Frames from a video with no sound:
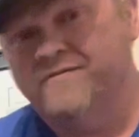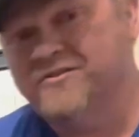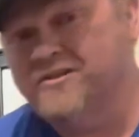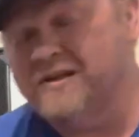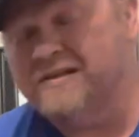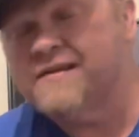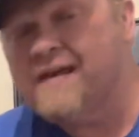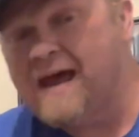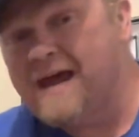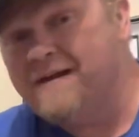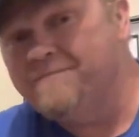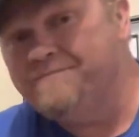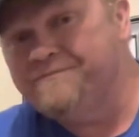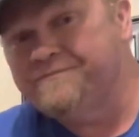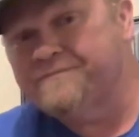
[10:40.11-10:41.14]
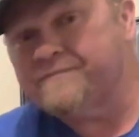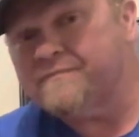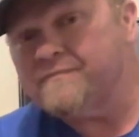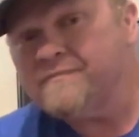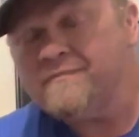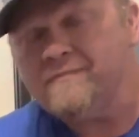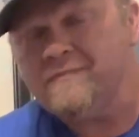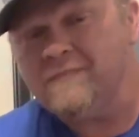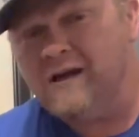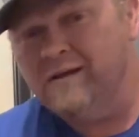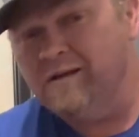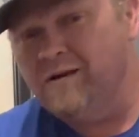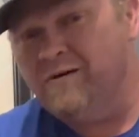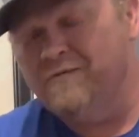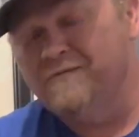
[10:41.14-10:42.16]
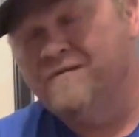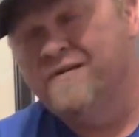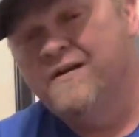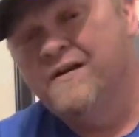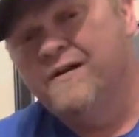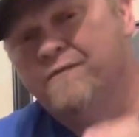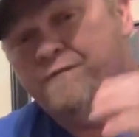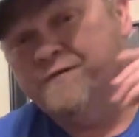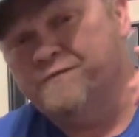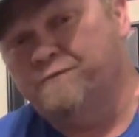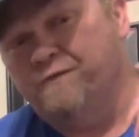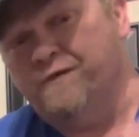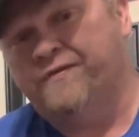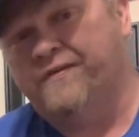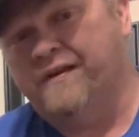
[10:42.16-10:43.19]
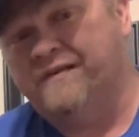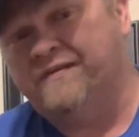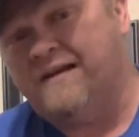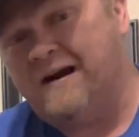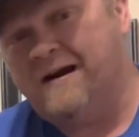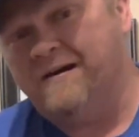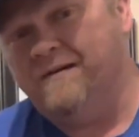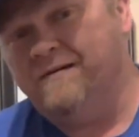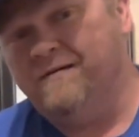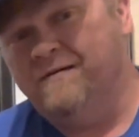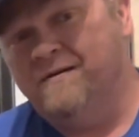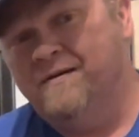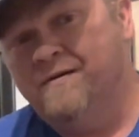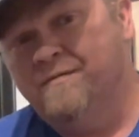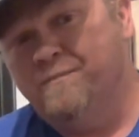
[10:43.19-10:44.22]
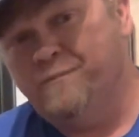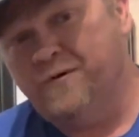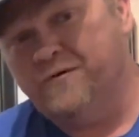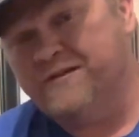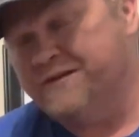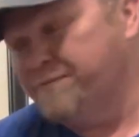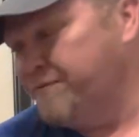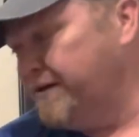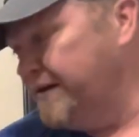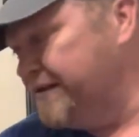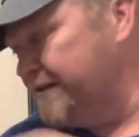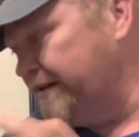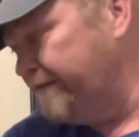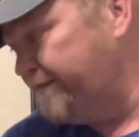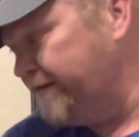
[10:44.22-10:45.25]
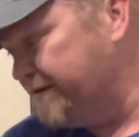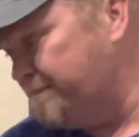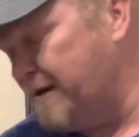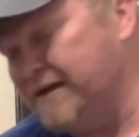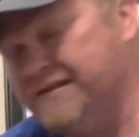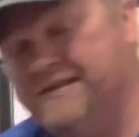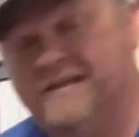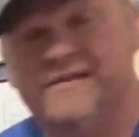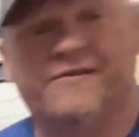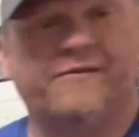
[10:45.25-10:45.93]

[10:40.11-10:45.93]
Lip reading: just that alone was worth the entire purchase price of this box set.